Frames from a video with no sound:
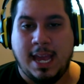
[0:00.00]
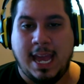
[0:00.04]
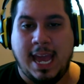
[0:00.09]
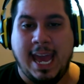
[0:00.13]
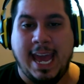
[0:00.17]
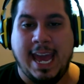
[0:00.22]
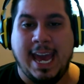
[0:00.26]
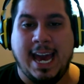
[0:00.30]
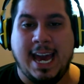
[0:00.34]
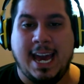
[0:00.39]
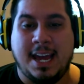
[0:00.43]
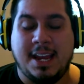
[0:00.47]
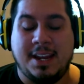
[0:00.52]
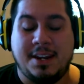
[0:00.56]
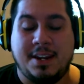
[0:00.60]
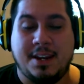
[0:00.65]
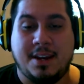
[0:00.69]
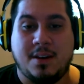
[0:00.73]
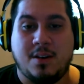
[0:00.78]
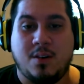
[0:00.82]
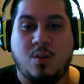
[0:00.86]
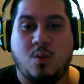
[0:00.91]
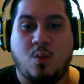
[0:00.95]

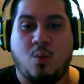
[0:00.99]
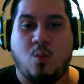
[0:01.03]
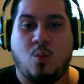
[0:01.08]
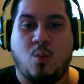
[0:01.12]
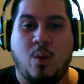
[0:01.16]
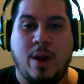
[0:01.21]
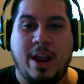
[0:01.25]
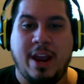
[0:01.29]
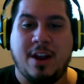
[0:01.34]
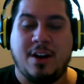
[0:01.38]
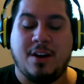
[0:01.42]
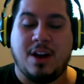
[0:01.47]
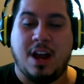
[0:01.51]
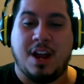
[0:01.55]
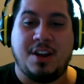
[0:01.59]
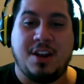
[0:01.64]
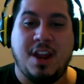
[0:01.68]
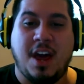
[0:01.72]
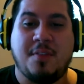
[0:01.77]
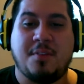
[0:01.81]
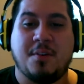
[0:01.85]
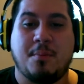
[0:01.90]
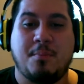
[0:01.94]
and where
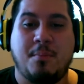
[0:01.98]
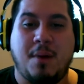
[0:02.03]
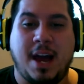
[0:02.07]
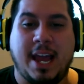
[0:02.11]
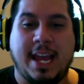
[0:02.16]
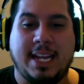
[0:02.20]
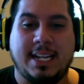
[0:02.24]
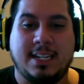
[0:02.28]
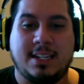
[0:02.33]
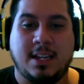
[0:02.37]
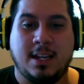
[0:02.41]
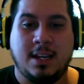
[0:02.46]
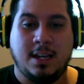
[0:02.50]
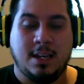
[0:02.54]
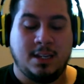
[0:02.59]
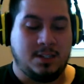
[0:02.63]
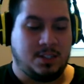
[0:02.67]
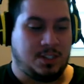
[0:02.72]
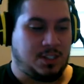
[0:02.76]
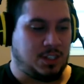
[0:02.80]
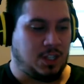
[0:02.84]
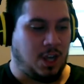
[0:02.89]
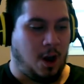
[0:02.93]
another might.
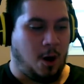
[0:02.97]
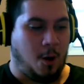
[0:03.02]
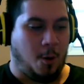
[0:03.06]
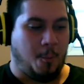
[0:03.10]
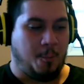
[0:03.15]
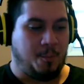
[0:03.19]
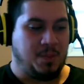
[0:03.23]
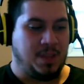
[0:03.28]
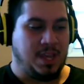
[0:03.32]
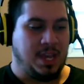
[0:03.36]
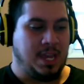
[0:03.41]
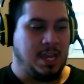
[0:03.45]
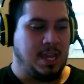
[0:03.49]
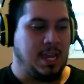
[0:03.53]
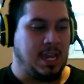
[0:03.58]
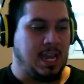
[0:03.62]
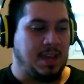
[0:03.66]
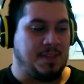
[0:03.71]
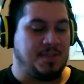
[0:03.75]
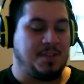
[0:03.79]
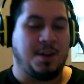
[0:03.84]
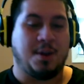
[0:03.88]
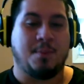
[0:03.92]
So
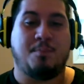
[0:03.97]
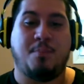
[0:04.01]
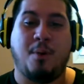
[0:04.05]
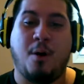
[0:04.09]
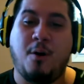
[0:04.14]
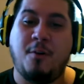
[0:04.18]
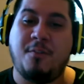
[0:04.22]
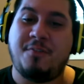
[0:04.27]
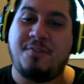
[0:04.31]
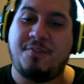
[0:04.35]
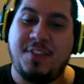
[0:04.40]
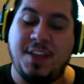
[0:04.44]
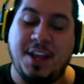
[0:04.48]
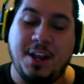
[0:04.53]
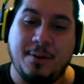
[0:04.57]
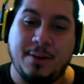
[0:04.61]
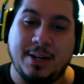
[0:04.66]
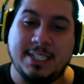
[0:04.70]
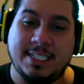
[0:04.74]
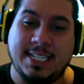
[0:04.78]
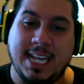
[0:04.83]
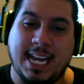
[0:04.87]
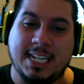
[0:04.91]
they're both
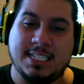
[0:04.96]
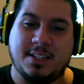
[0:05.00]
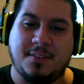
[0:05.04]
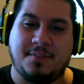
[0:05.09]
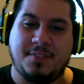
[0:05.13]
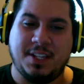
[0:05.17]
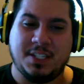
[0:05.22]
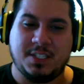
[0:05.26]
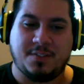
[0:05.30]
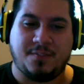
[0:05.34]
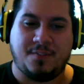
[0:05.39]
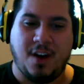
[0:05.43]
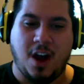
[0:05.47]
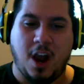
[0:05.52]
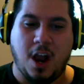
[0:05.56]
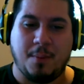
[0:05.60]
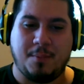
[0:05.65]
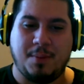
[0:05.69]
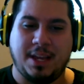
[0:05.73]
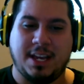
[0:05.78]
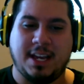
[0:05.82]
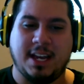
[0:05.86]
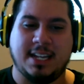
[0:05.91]
theories as of this
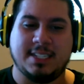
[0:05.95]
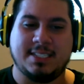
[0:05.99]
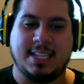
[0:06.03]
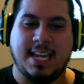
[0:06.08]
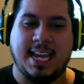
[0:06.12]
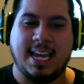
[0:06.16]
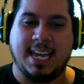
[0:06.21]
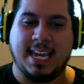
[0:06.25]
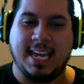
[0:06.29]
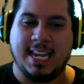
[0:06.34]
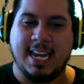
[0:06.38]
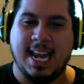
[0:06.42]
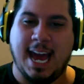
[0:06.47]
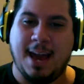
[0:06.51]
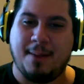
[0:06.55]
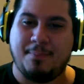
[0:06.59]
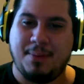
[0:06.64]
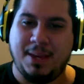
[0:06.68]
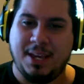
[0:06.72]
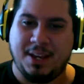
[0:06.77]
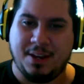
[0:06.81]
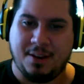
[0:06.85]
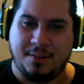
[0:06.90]
far because it
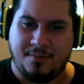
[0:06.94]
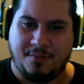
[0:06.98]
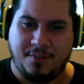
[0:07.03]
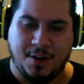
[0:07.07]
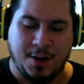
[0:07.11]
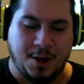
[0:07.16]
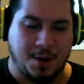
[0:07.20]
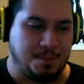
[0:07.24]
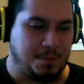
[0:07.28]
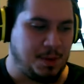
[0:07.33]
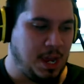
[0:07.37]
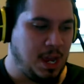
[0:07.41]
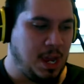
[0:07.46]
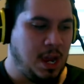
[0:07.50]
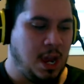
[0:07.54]
cannot be confirmed.